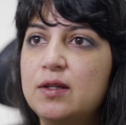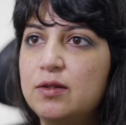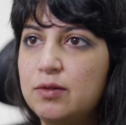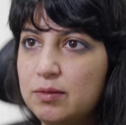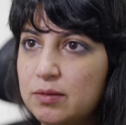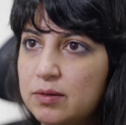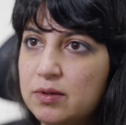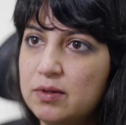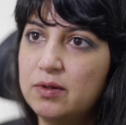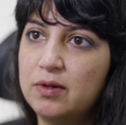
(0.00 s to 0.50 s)

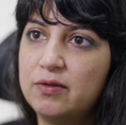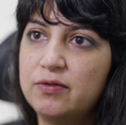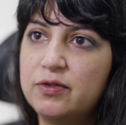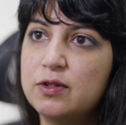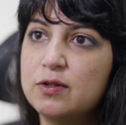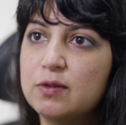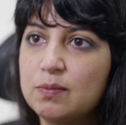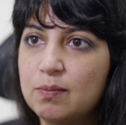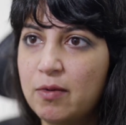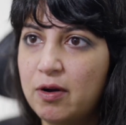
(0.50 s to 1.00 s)
do sort of
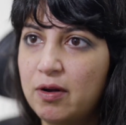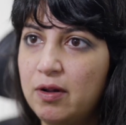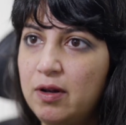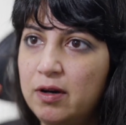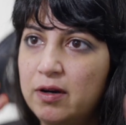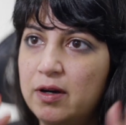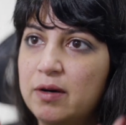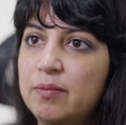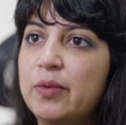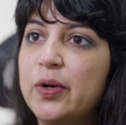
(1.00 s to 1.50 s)

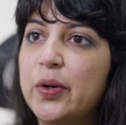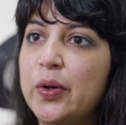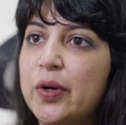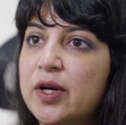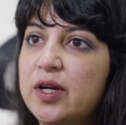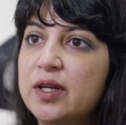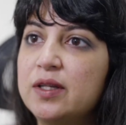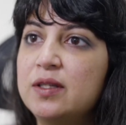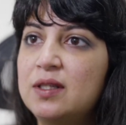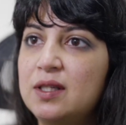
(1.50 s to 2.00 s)
smaller, more
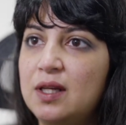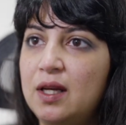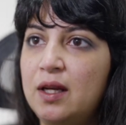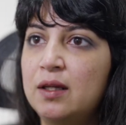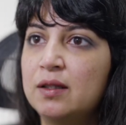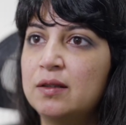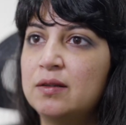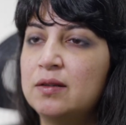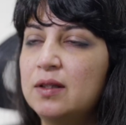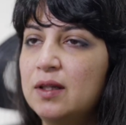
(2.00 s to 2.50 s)

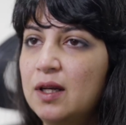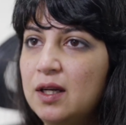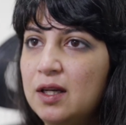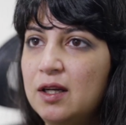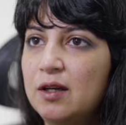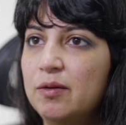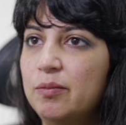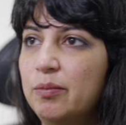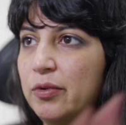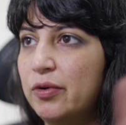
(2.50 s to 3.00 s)
contained,
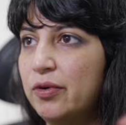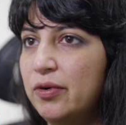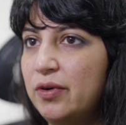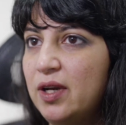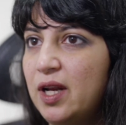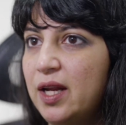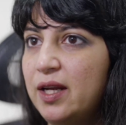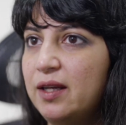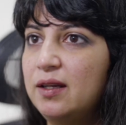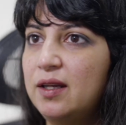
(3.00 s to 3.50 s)
more
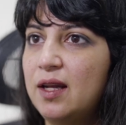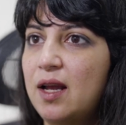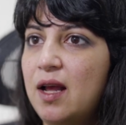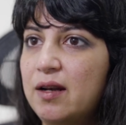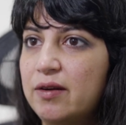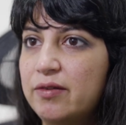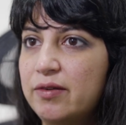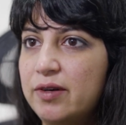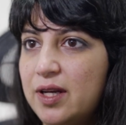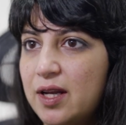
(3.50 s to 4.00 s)
like
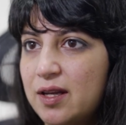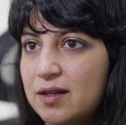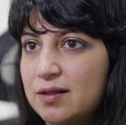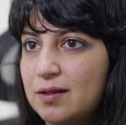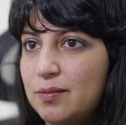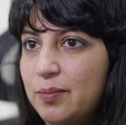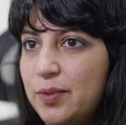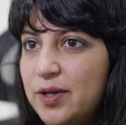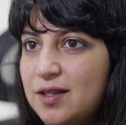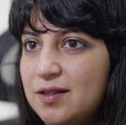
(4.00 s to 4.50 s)

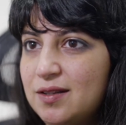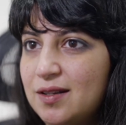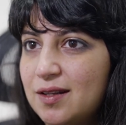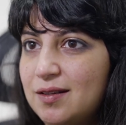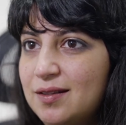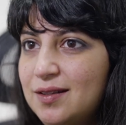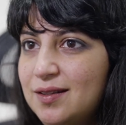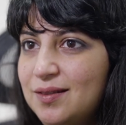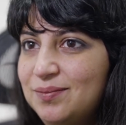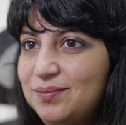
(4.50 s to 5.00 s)
gallery-esque
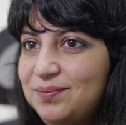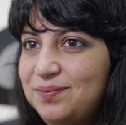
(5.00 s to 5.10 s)
pieces.